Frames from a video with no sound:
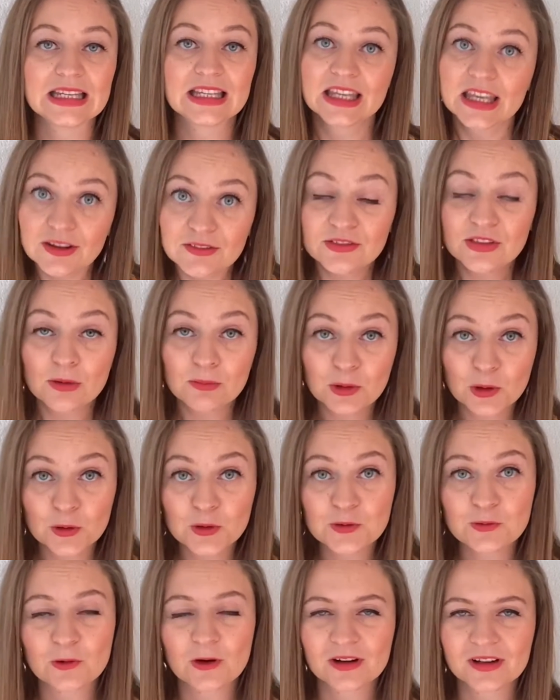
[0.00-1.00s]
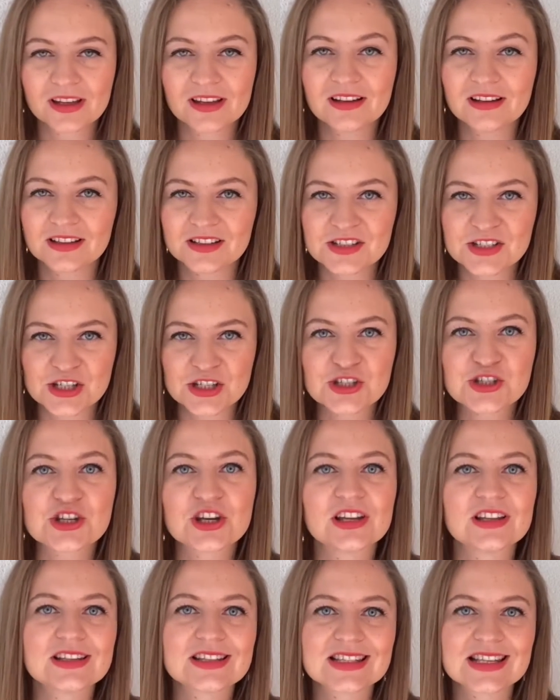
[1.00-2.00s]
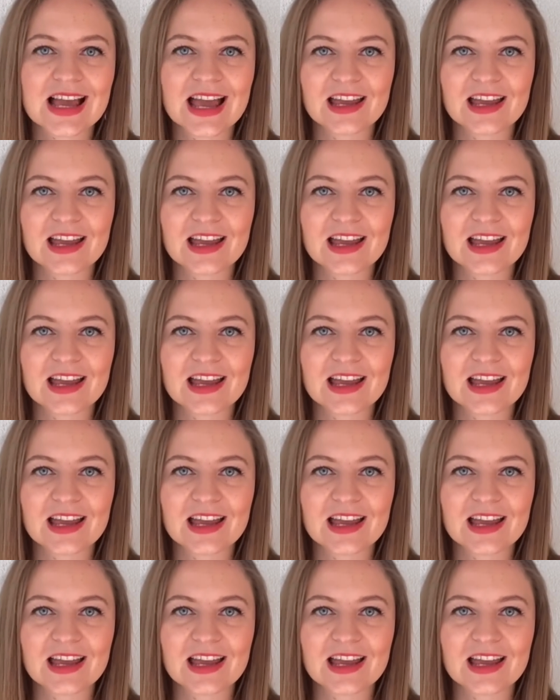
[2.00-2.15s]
give them good working conditions,